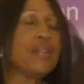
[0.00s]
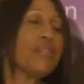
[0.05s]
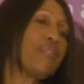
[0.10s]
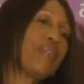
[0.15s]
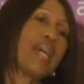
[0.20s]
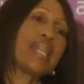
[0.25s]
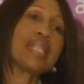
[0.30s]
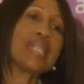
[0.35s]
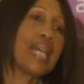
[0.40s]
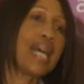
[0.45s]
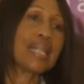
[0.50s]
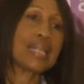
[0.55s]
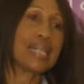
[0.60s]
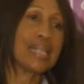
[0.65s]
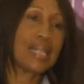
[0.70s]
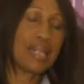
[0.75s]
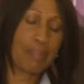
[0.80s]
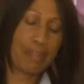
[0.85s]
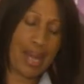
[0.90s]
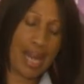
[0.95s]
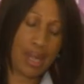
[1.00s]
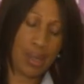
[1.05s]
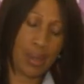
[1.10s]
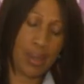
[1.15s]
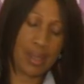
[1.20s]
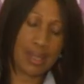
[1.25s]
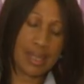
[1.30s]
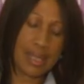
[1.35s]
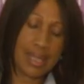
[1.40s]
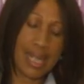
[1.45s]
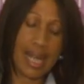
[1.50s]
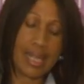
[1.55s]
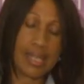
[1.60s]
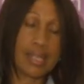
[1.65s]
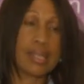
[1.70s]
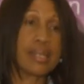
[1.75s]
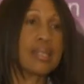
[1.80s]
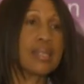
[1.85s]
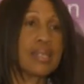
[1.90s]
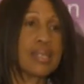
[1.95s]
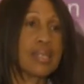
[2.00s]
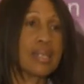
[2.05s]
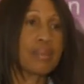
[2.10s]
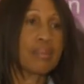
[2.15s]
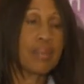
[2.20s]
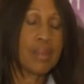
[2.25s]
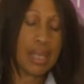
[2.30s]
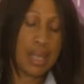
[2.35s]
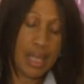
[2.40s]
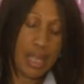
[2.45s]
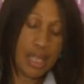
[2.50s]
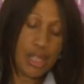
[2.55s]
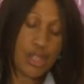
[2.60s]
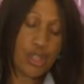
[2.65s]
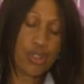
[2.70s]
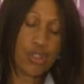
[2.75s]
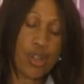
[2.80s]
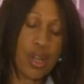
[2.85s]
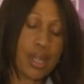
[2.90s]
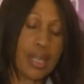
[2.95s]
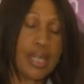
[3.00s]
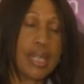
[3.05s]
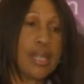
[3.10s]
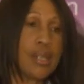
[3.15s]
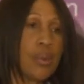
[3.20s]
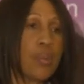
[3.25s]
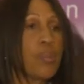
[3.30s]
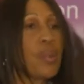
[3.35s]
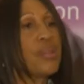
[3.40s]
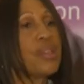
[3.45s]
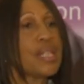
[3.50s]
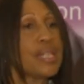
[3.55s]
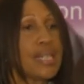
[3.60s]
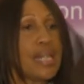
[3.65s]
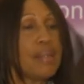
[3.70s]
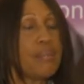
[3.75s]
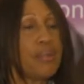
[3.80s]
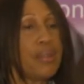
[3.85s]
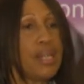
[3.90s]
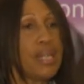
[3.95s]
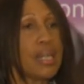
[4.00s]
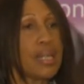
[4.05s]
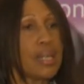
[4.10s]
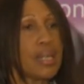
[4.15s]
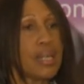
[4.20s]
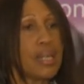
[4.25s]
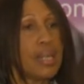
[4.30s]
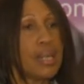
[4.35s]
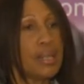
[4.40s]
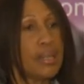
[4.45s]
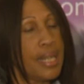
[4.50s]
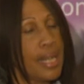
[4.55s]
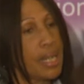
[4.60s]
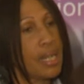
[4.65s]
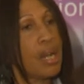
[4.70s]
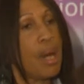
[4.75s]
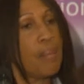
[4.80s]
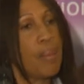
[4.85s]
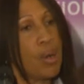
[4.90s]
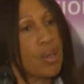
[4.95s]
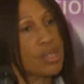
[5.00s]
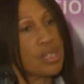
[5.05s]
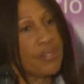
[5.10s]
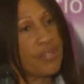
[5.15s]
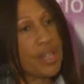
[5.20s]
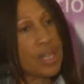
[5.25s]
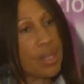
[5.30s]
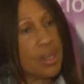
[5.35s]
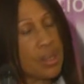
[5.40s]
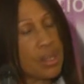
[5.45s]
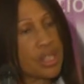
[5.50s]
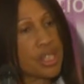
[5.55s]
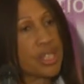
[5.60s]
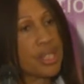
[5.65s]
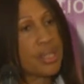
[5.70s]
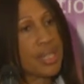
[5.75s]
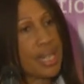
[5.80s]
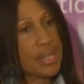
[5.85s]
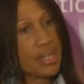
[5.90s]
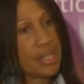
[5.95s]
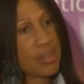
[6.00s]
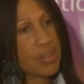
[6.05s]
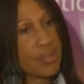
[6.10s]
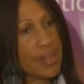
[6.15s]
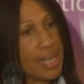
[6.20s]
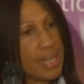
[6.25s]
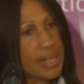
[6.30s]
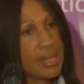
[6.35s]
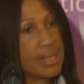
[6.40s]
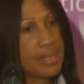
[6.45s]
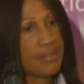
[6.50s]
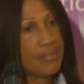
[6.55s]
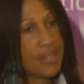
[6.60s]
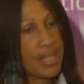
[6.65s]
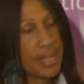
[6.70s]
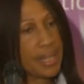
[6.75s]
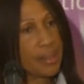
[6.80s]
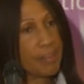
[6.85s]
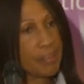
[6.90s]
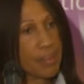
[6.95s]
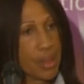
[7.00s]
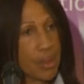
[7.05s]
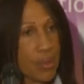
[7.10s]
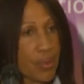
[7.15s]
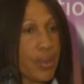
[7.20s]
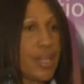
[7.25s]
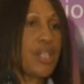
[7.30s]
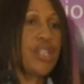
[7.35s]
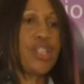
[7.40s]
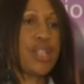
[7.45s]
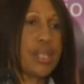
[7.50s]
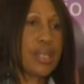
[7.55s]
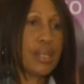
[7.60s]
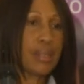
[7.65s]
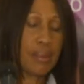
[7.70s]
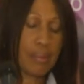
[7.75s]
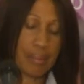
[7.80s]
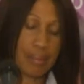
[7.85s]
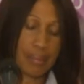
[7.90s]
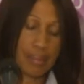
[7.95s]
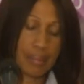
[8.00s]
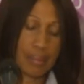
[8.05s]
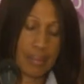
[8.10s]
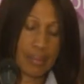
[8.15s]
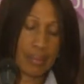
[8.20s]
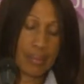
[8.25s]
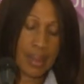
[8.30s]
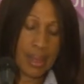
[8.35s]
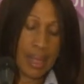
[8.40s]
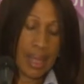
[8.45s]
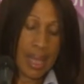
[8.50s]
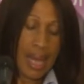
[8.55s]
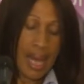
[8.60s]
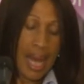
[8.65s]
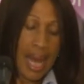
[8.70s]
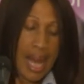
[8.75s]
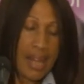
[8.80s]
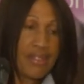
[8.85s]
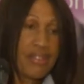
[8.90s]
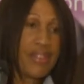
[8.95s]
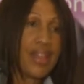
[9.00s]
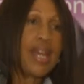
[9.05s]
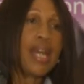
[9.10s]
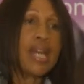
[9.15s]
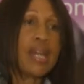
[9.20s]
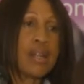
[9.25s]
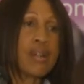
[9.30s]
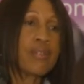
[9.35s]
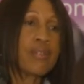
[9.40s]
China, who is doing fantastic by all standards, is struggling with the same thing. They come out of a culture that is relatively rigid,